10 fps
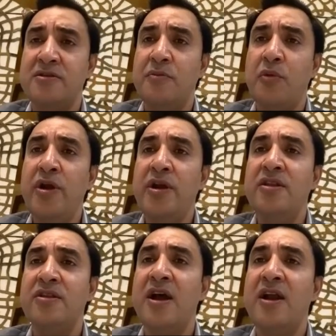The point
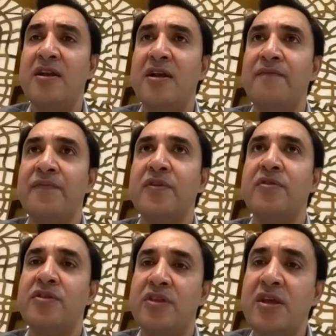is that
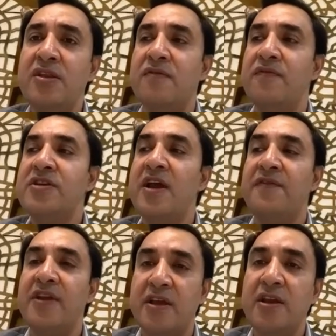the things which I have
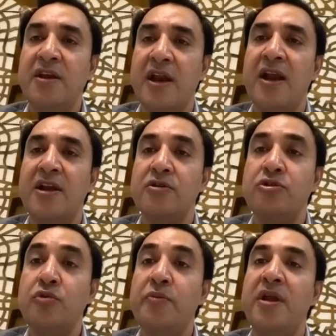taken in hand
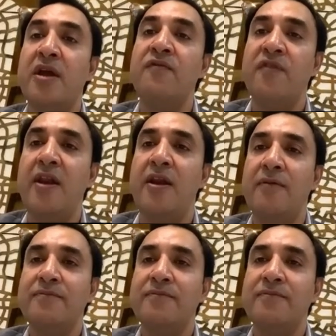should be done well.